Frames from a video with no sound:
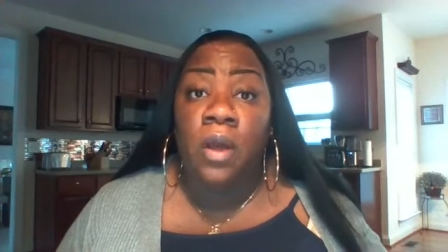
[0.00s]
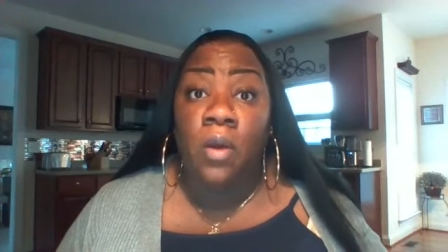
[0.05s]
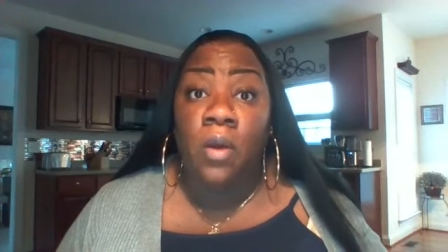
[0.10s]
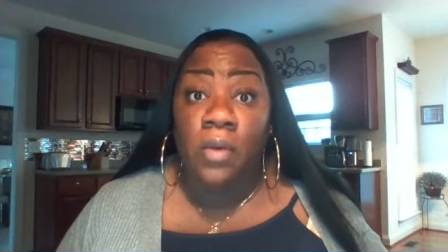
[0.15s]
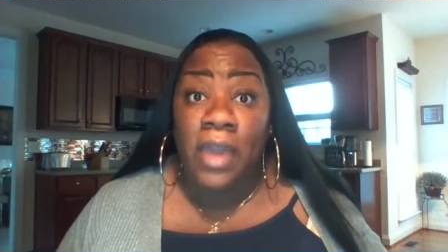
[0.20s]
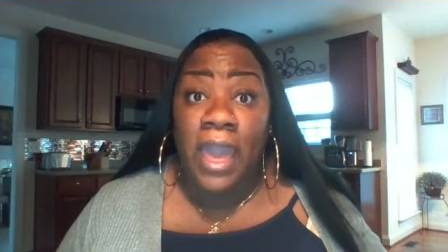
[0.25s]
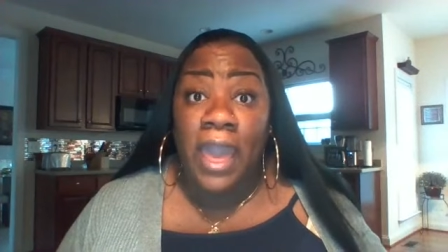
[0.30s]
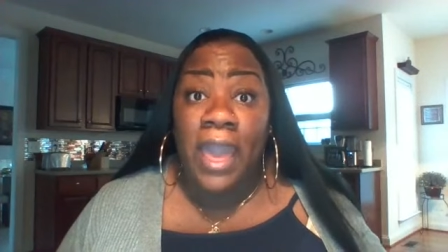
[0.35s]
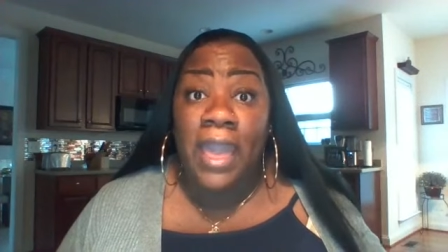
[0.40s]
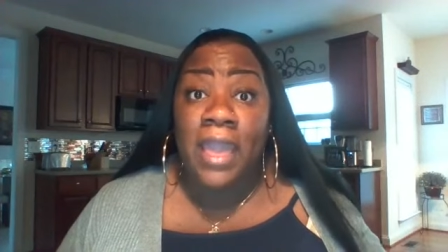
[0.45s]

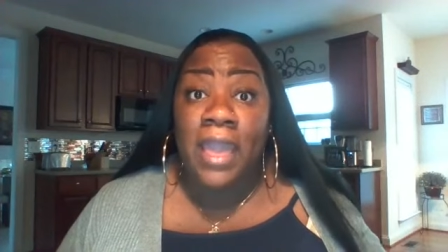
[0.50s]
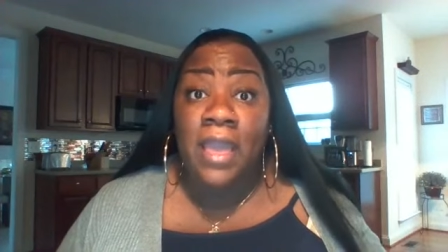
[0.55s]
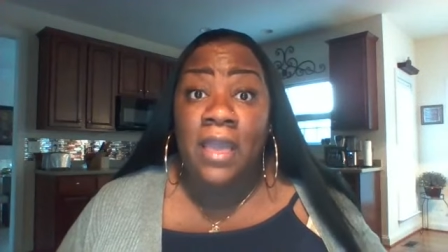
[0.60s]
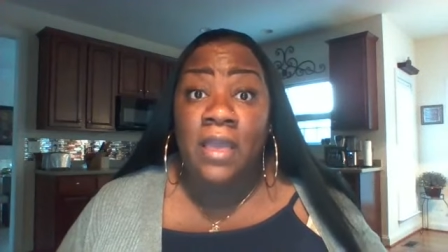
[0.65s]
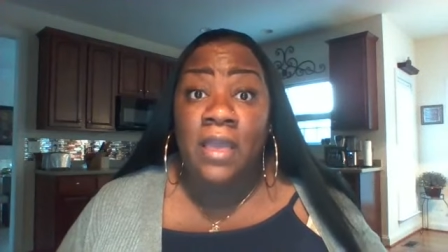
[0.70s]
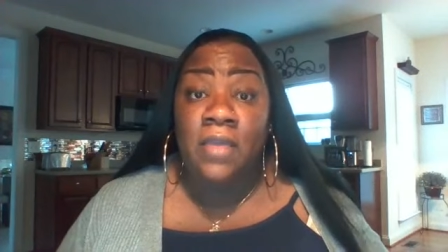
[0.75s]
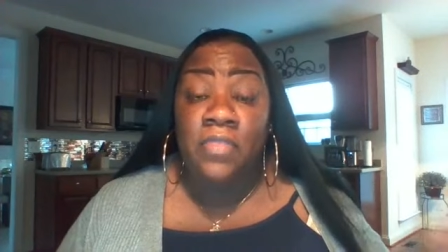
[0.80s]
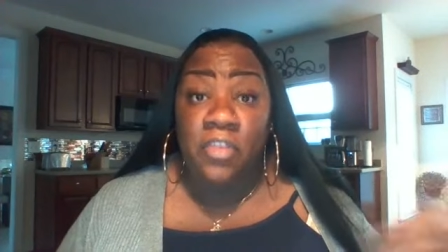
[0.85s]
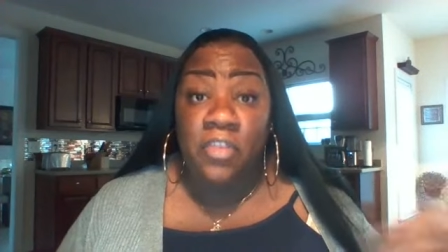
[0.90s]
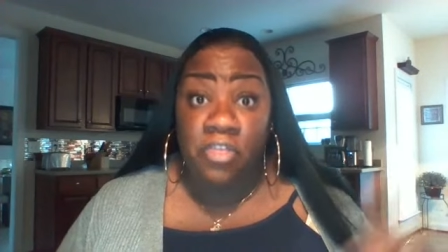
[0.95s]
okay?
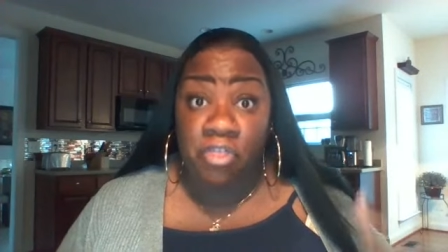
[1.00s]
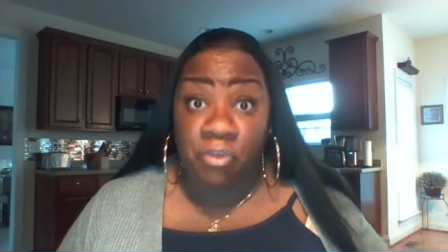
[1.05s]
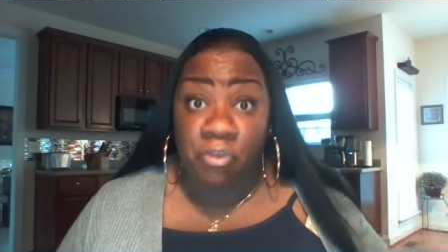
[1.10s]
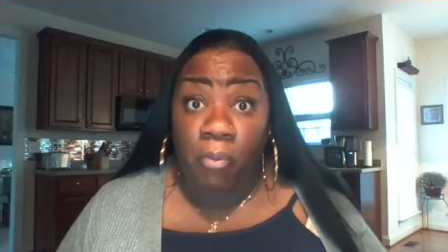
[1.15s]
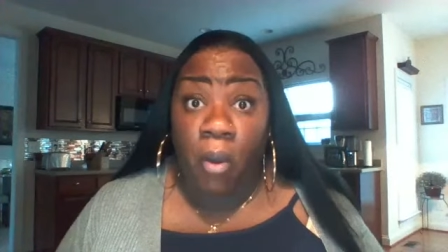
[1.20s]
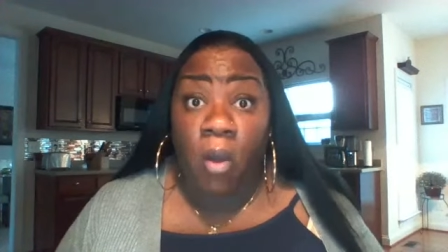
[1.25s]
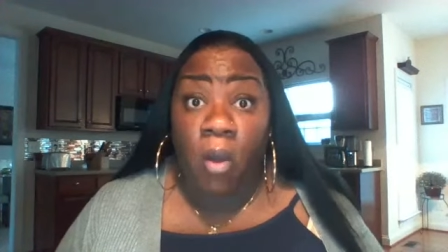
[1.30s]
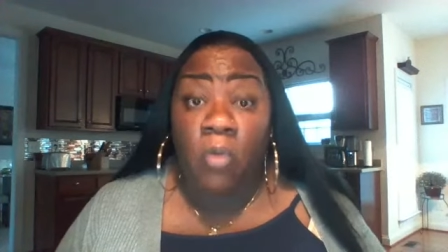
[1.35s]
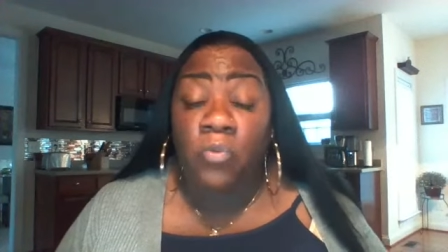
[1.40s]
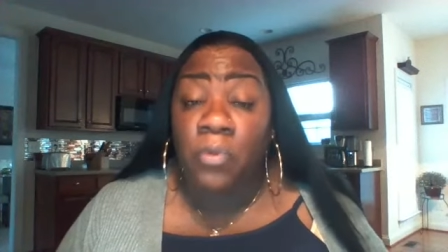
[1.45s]
The
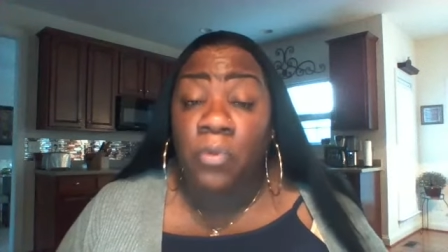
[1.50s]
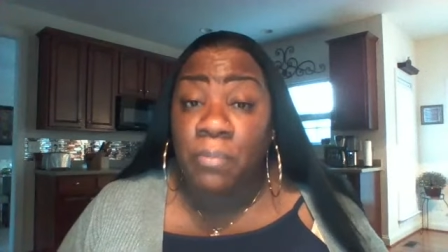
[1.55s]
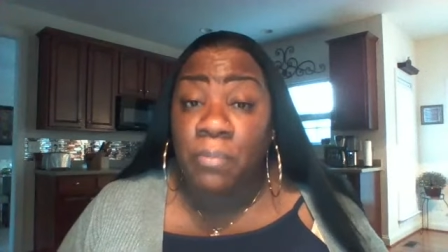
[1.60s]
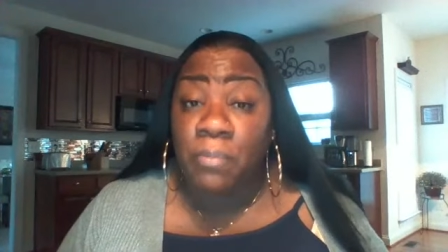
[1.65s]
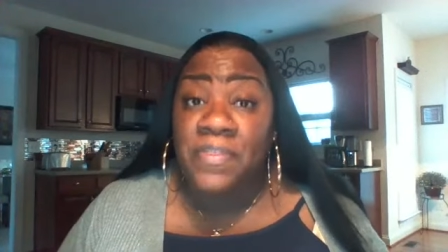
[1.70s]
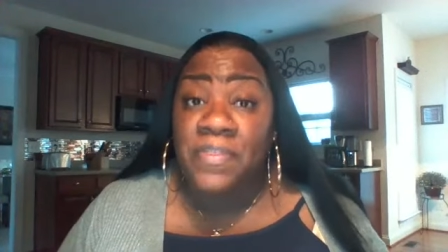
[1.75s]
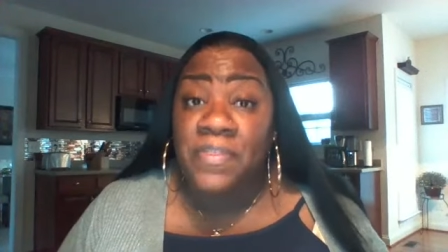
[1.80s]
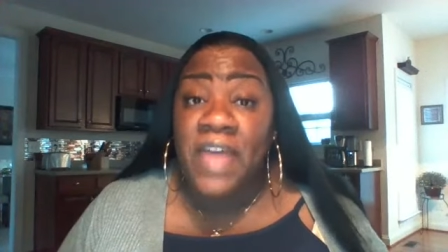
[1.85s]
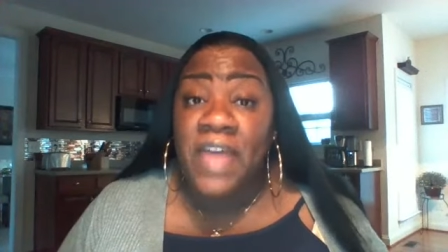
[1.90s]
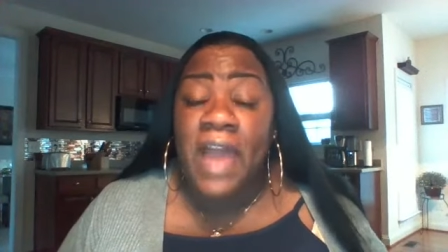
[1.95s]
throne.
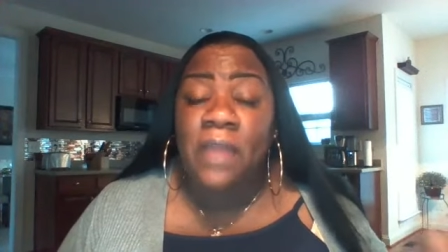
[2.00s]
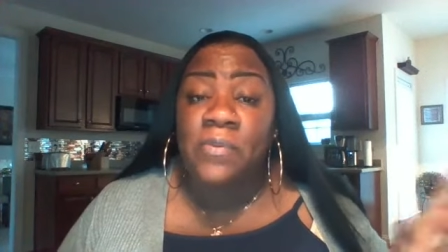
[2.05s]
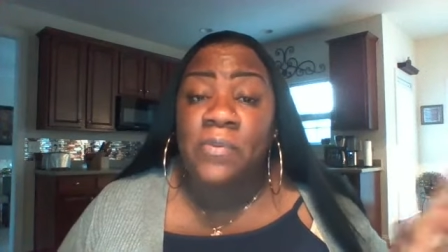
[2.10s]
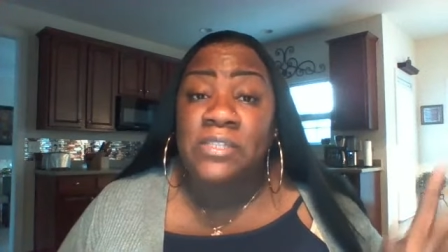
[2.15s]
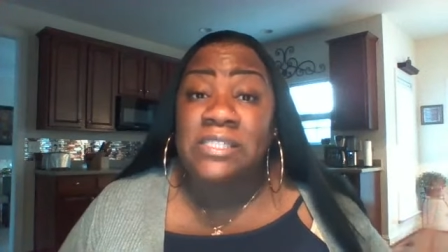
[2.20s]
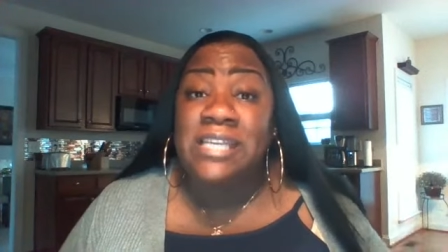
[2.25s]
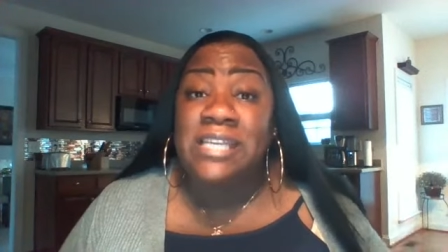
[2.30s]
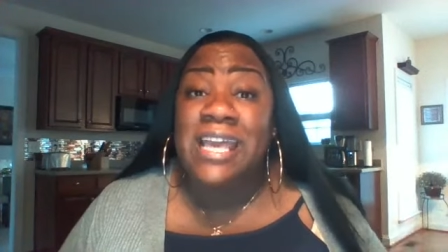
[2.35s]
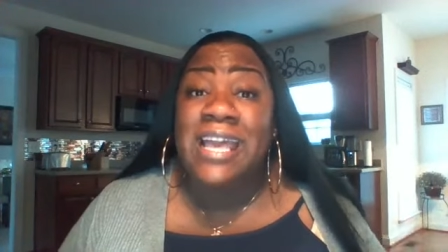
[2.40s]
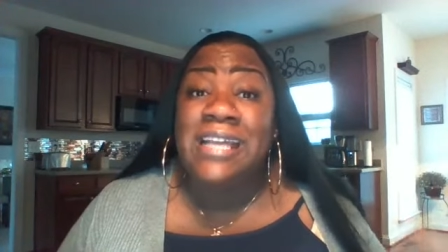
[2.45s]
Remember that? It
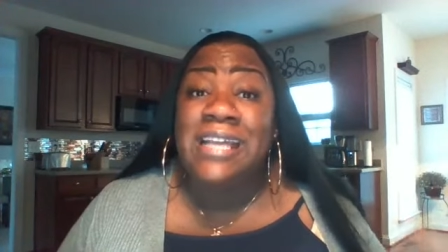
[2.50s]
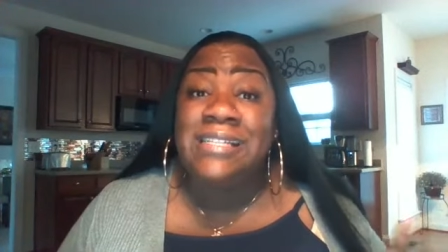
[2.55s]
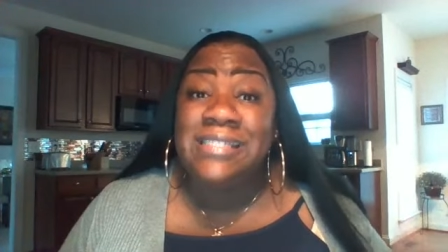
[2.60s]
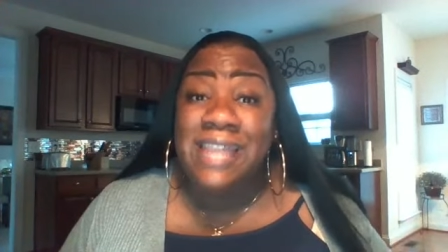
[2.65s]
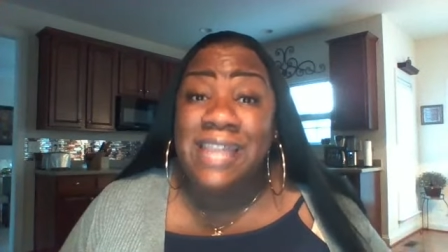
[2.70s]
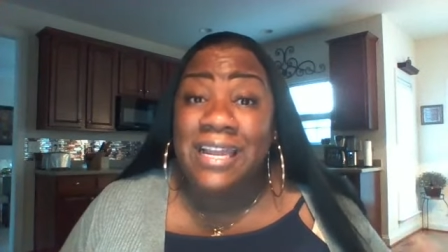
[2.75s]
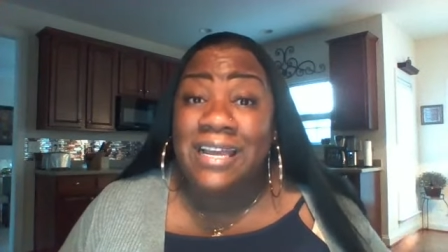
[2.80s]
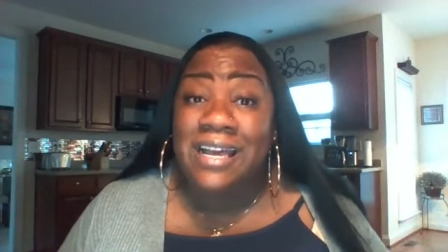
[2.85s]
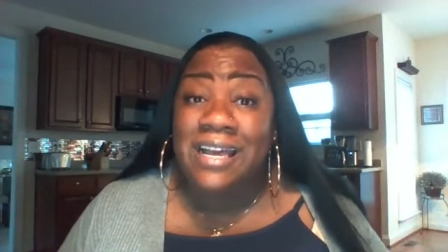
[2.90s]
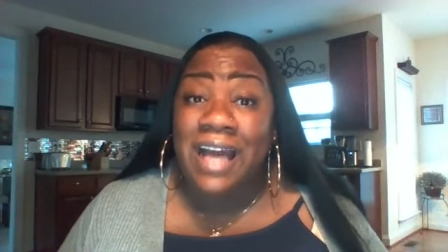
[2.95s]
was King
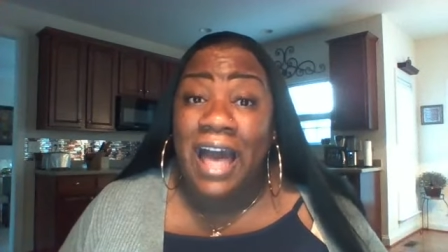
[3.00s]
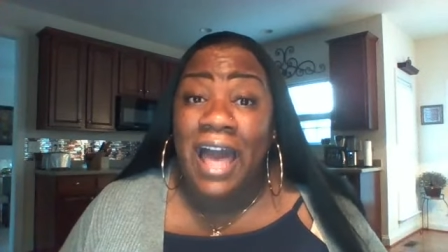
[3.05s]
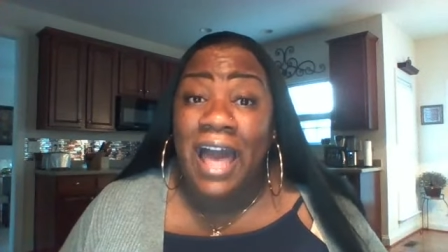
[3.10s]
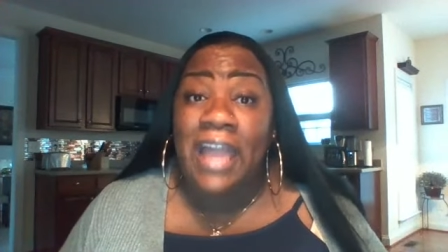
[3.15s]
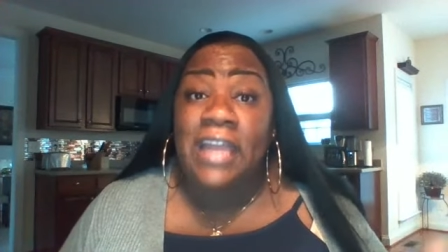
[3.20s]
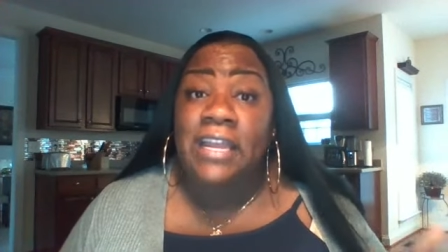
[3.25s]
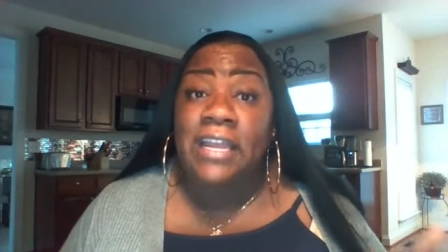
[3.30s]
Zedekiah.